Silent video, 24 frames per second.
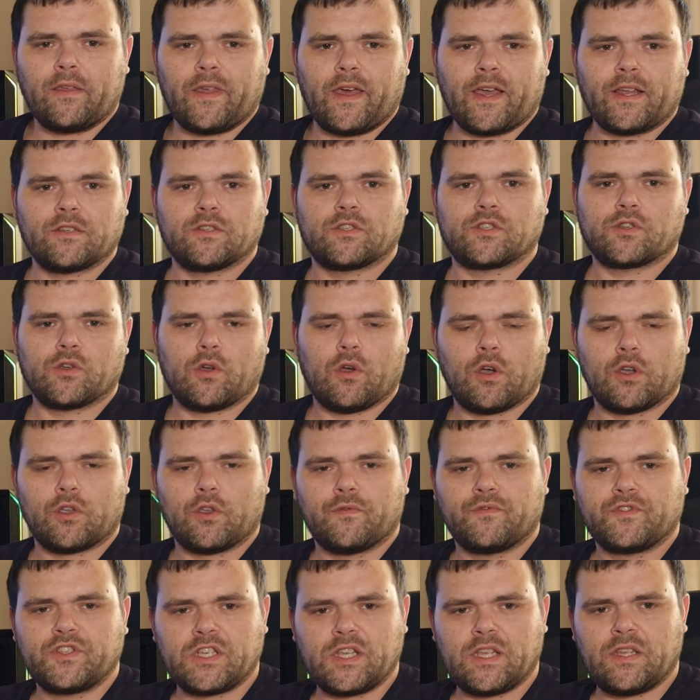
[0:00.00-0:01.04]
then, so
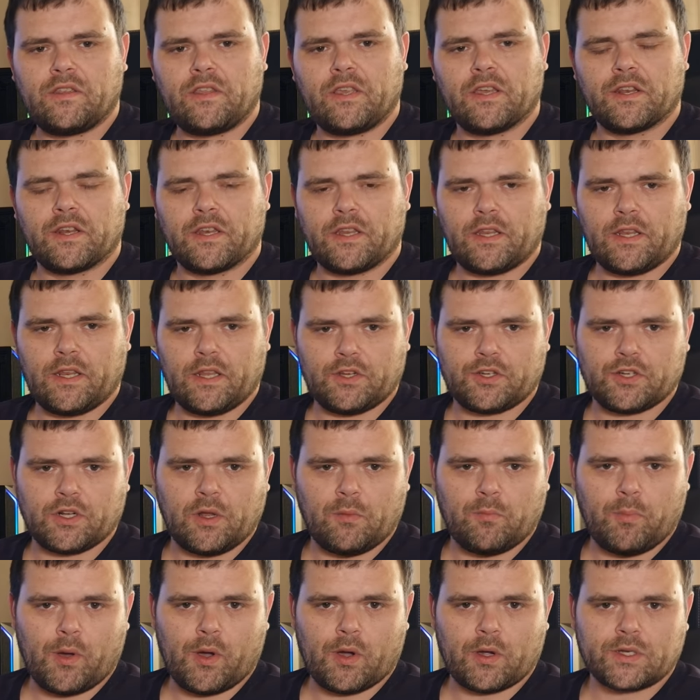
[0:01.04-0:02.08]
you've seen the
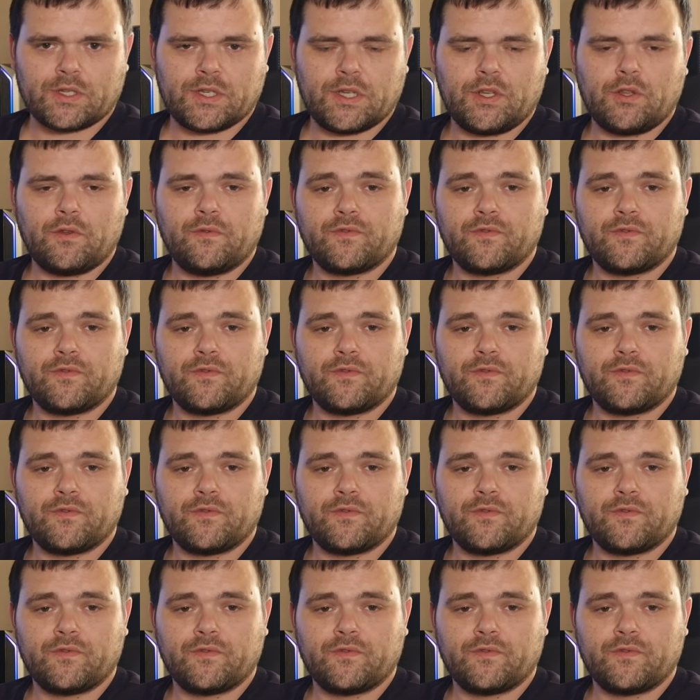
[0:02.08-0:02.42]
initial unboxing.